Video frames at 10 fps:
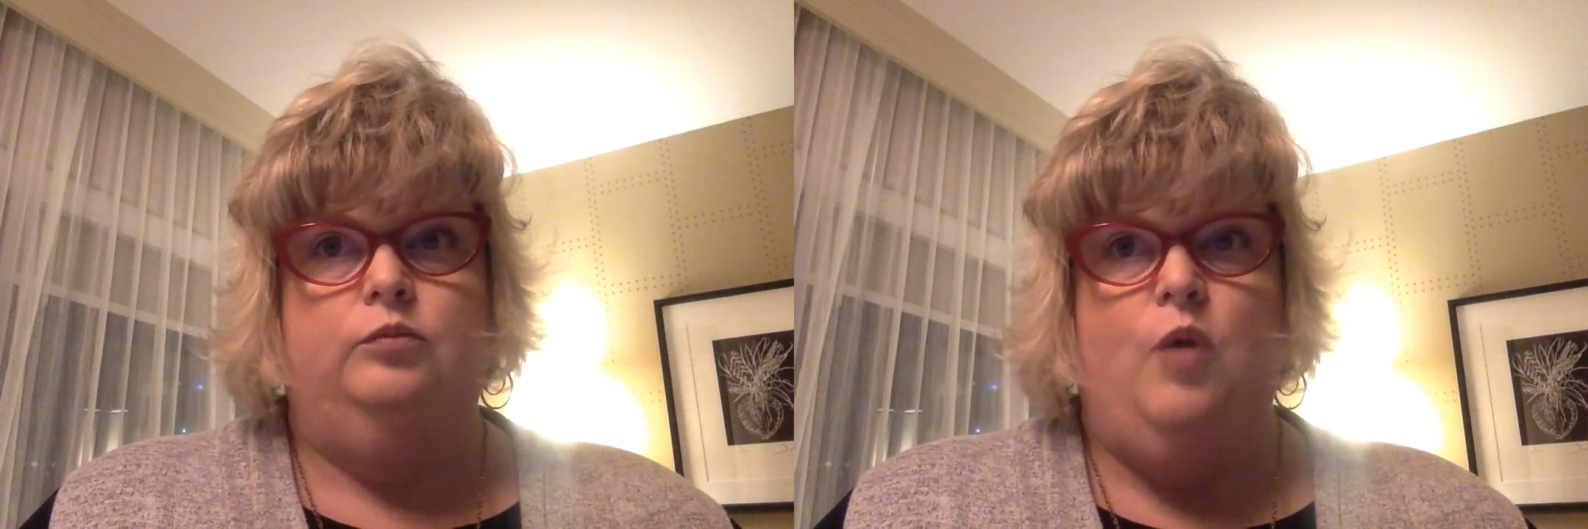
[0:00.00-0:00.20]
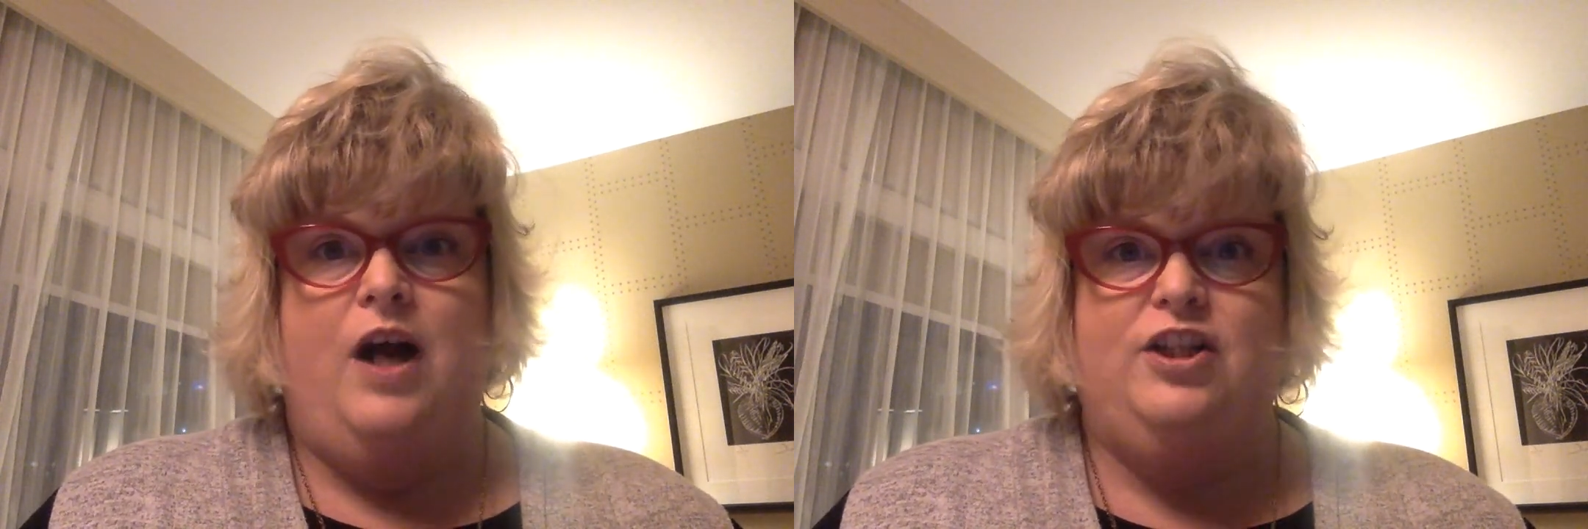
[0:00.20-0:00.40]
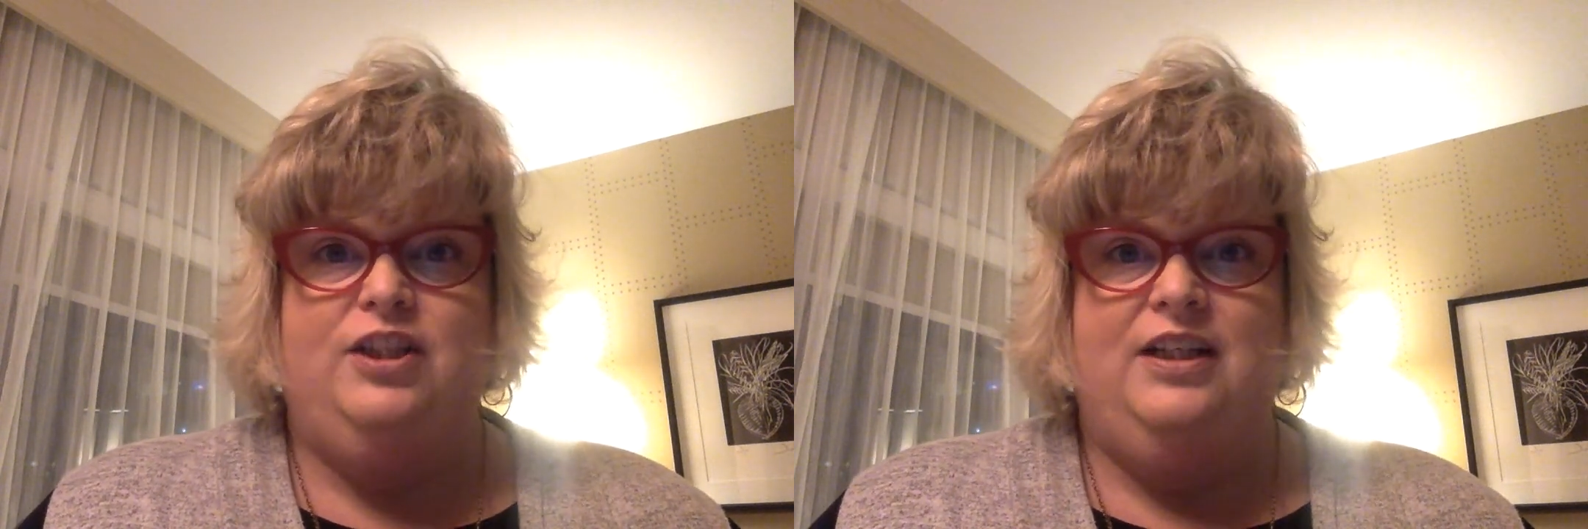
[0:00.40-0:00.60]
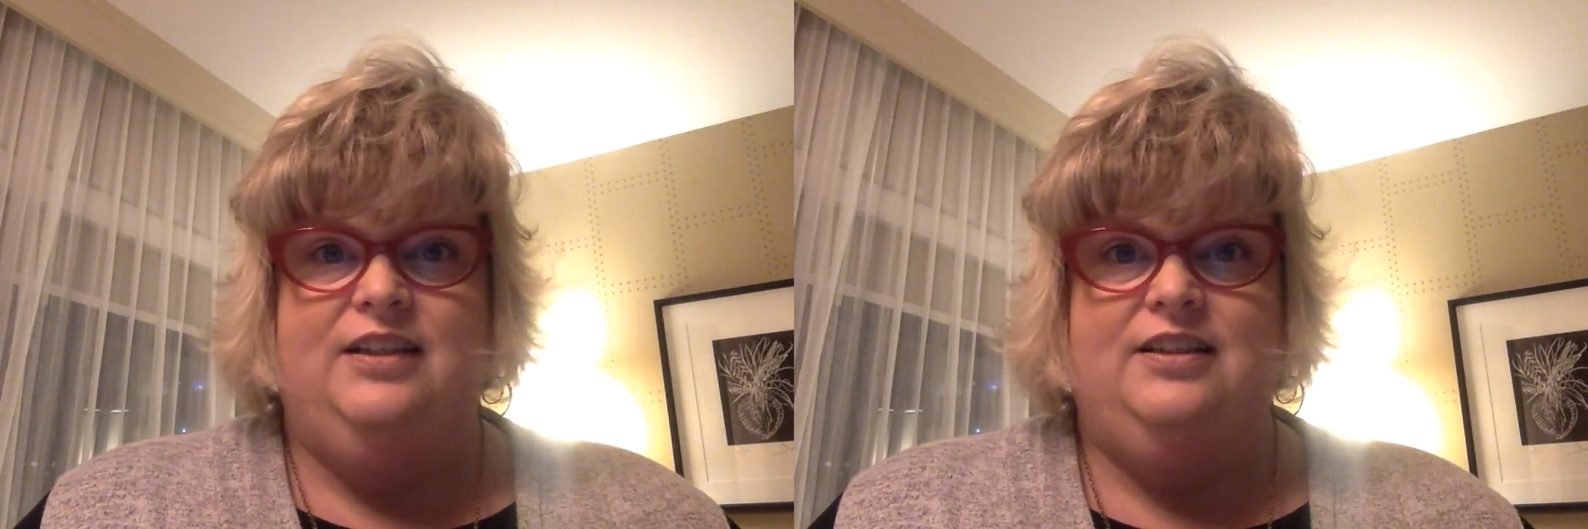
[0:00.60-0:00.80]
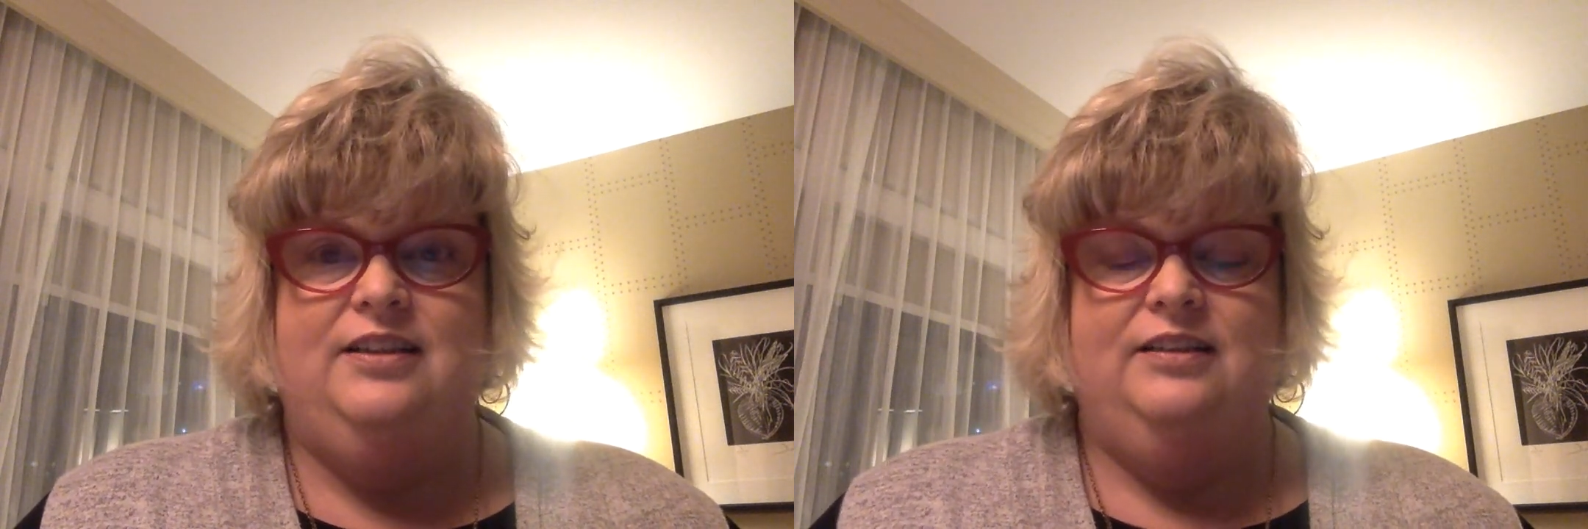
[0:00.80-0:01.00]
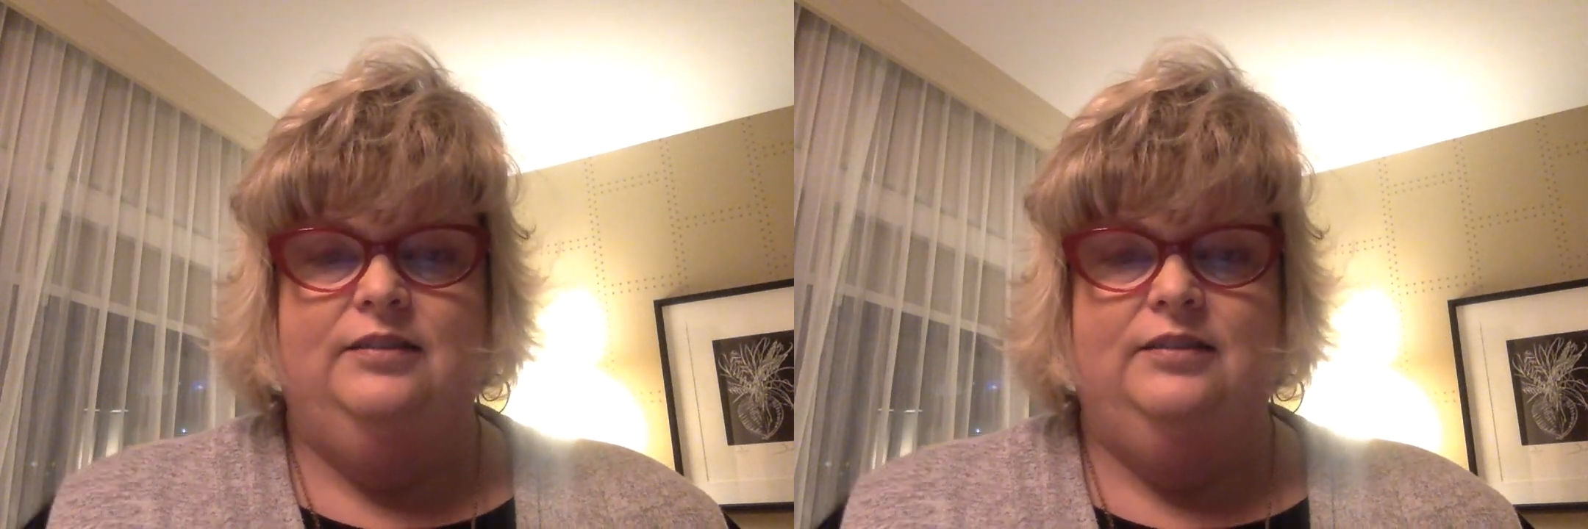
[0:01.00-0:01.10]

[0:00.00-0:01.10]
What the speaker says: watch it